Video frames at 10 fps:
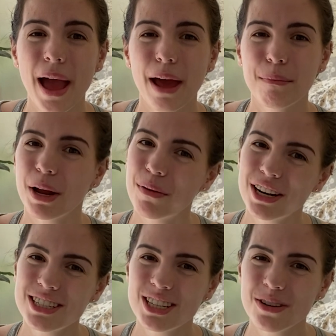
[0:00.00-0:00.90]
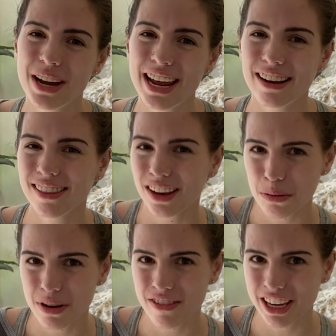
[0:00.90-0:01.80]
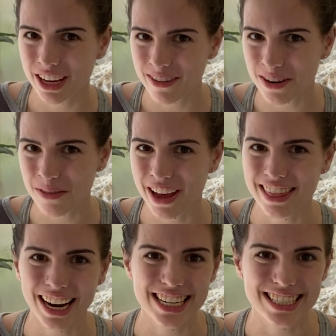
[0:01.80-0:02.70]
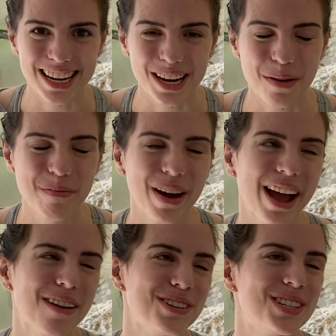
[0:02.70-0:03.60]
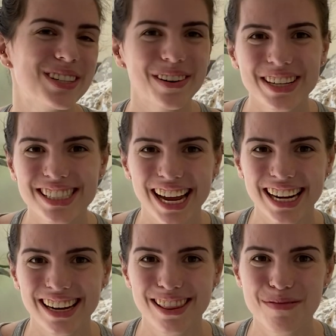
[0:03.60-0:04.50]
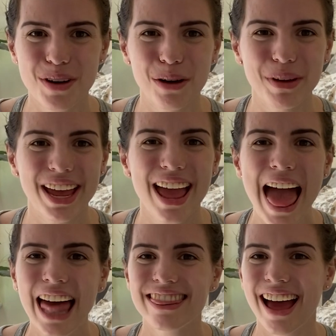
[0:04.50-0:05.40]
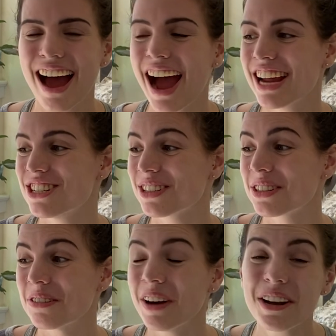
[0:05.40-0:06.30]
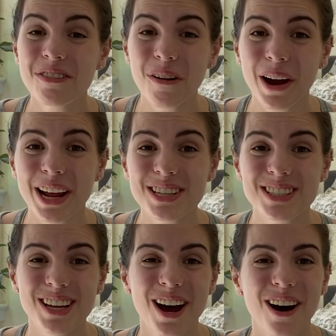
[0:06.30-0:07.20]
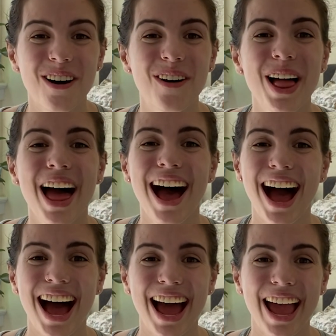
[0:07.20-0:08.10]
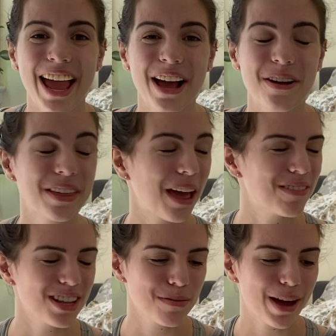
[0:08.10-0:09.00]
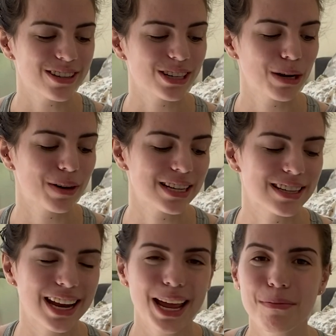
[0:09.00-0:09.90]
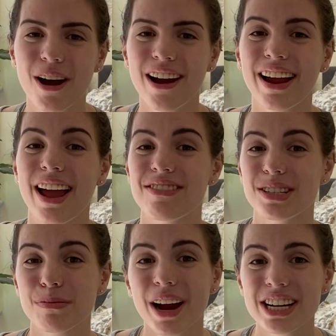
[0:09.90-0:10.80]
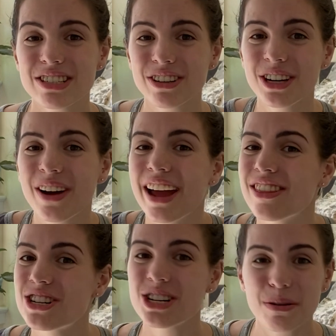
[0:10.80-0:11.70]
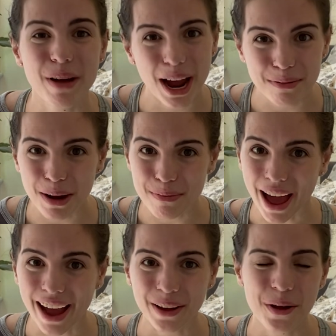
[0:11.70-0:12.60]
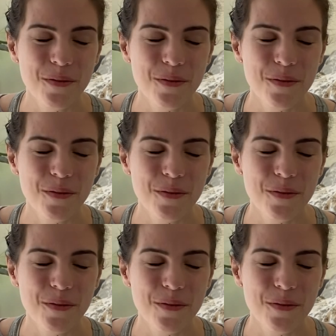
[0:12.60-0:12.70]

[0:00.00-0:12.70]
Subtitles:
But I wanted to do it in a little bit of a cuter way than I did, but I was so excited in the moment that I just went for it. So I came into the bedroom and I said, hey Mark, I have a surprise for you. I had the shirt behind my back.